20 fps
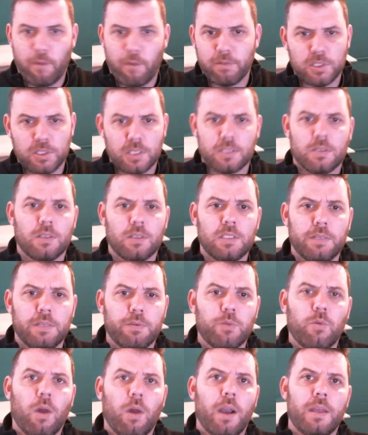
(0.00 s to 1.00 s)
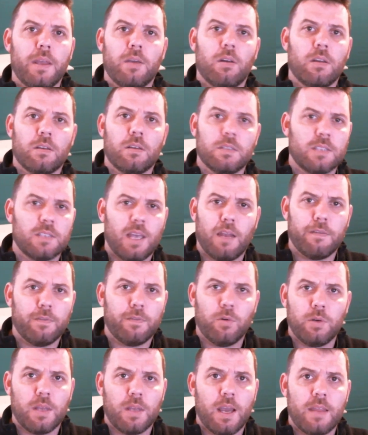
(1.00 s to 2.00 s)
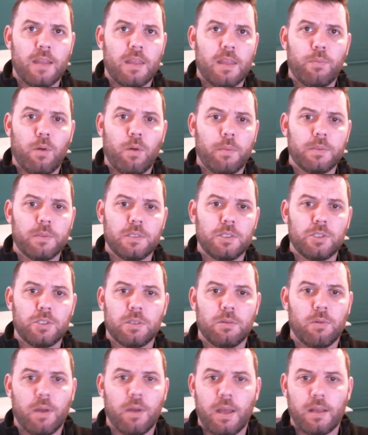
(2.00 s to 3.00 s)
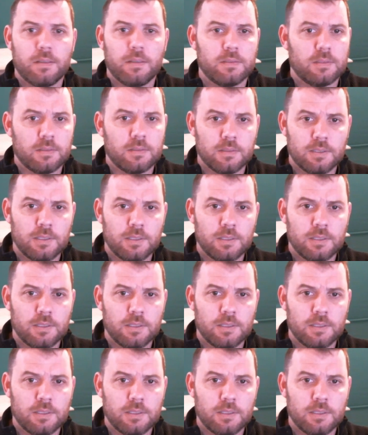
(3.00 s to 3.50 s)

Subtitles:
Obviously, it's got different writing on it because California had that proposition around